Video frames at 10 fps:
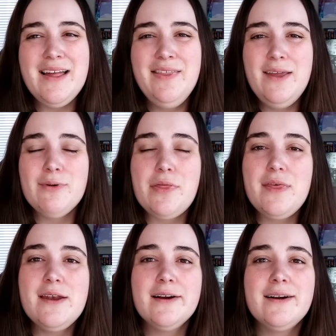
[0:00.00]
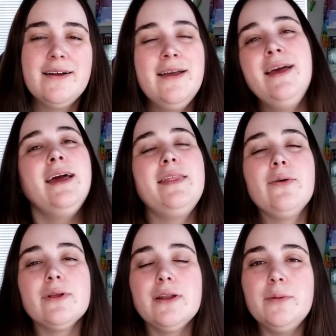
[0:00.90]
They were thinner, they
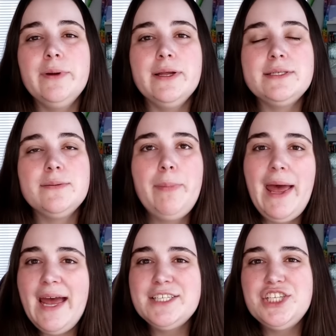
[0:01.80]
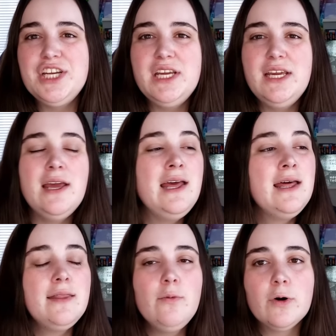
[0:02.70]
were a little bit patchy,
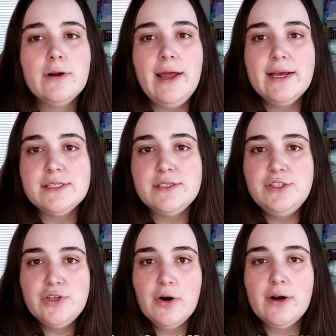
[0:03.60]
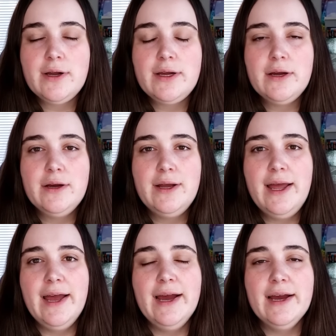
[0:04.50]
they weren't as dark
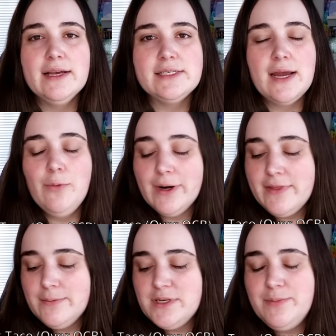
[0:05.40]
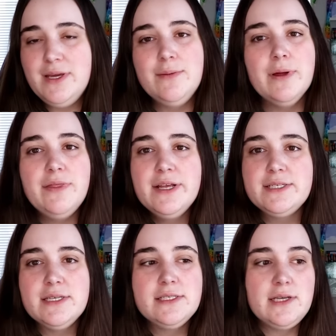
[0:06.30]
as I wanted them to be, but
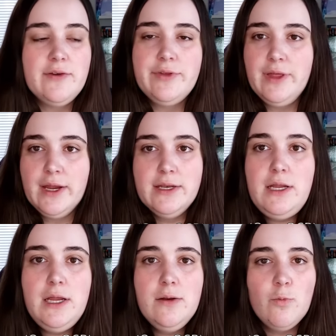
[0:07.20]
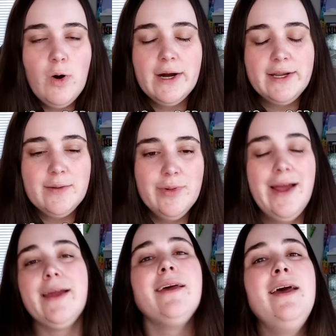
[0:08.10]
this is everything I need, want in a
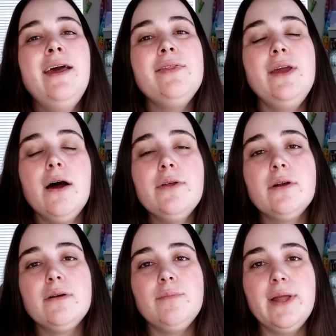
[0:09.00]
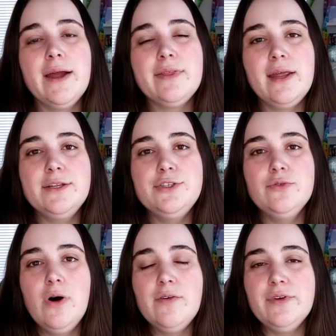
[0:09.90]
black. The other black that I
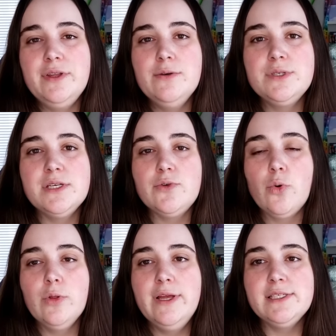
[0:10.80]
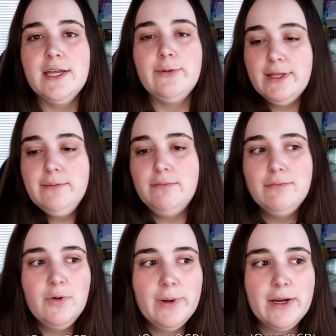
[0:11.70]
do often use is Orly's Liquid.
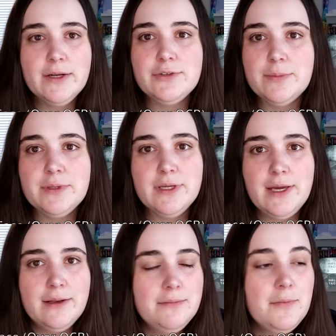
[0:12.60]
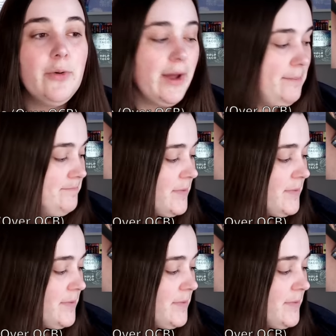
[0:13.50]
Oh my God, I dropped it again. Okay,